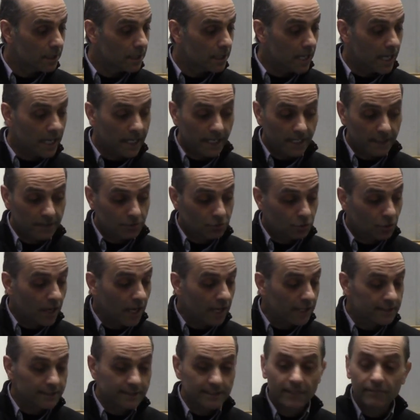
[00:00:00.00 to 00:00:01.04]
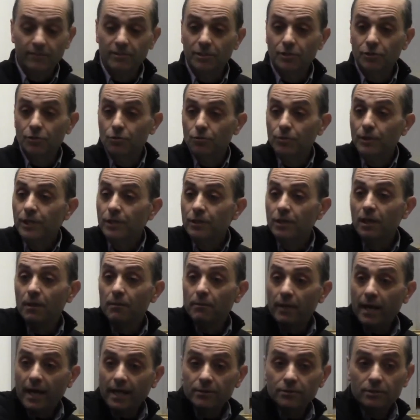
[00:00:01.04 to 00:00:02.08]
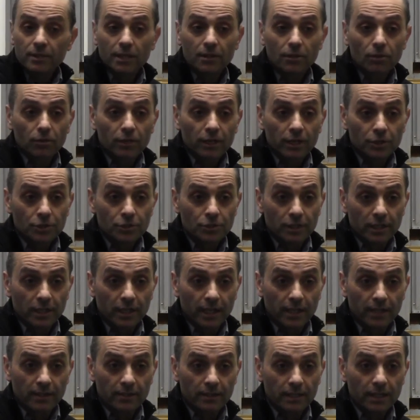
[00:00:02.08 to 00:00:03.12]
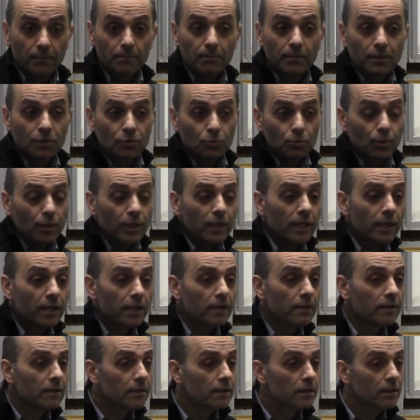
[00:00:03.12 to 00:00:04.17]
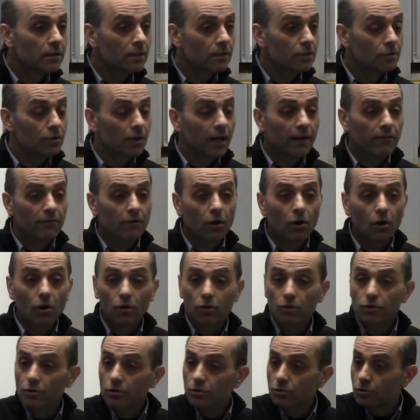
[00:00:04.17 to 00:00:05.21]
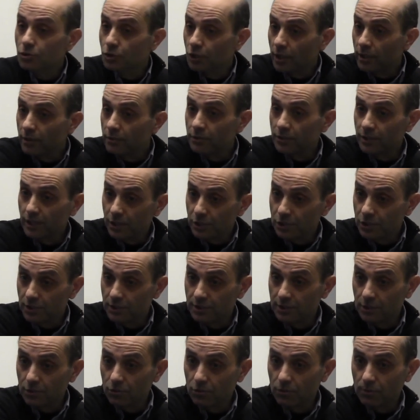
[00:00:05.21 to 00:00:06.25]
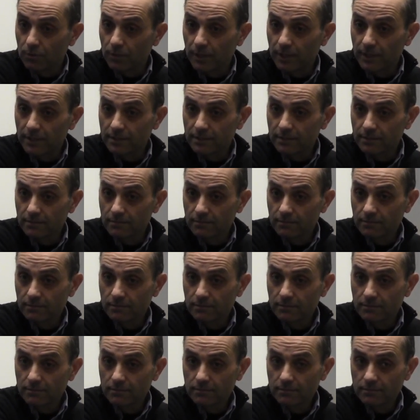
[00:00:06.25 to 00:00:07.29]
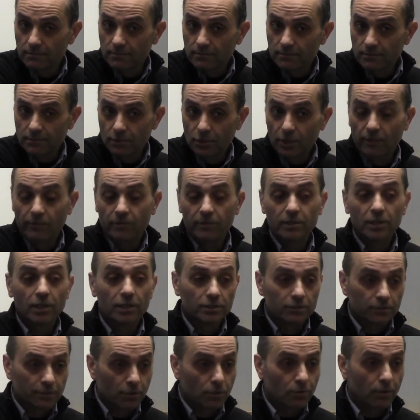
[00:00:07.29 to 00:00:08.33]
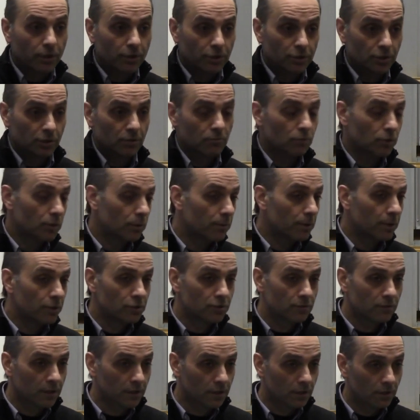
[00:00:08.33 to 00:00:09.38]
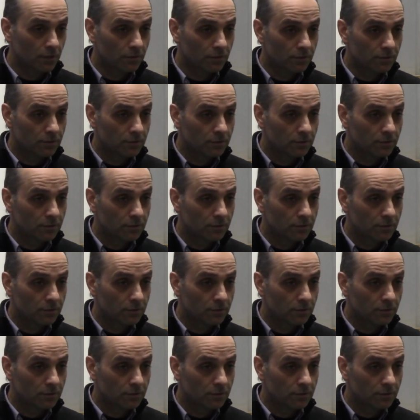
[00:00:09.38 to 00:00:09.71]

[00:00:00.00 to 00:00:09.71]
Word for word: And at trial 73, you come back to that location again. In between, you have all those generalizations that took place you have another equation with a bunch of unknowns.